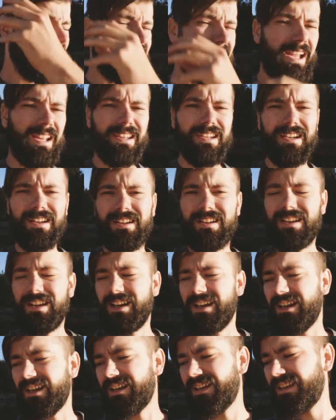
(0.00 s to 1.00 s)
That little
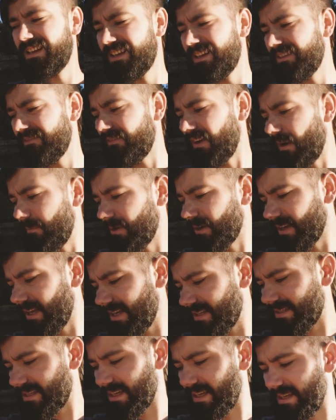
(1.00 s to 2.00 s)

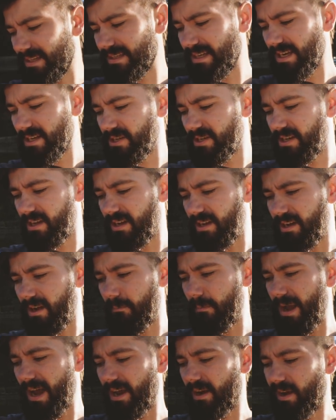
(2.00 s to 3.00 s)
fiberglass dinghy is actually not a
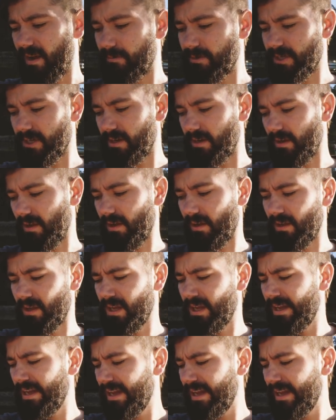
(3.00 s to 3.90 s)
bad option at all.